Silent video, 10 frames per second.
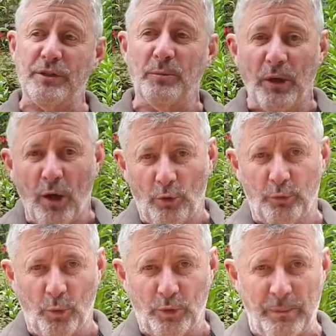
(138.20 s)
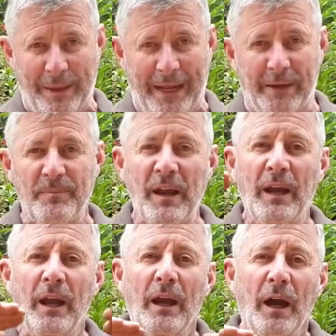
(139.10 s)
that will hold water back.
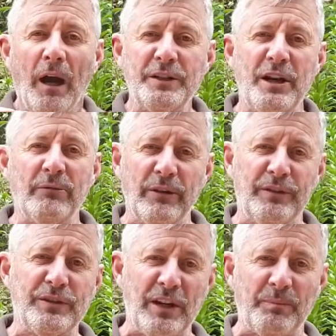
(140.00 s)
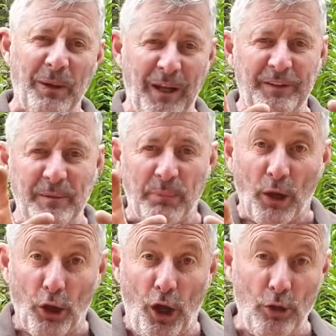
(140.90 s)
I generally suggest planting
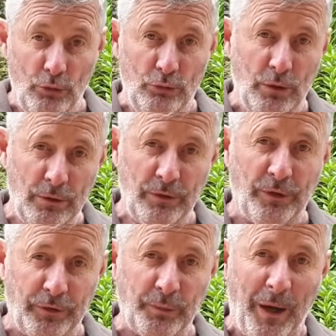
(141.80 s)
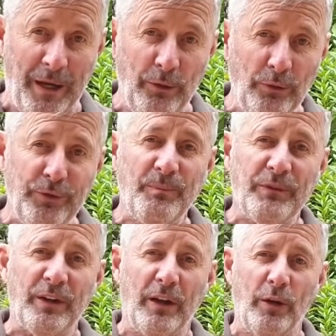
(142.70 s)
below the swales,
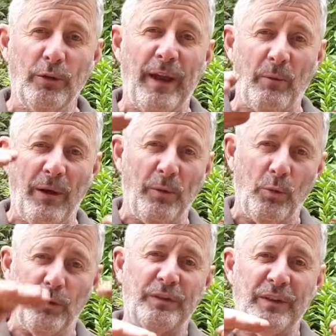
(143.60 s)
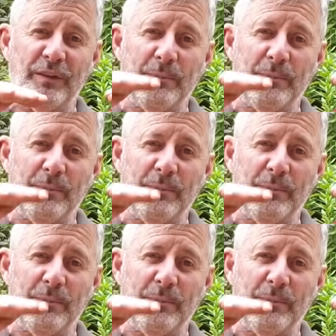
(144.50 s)
so that way the water sits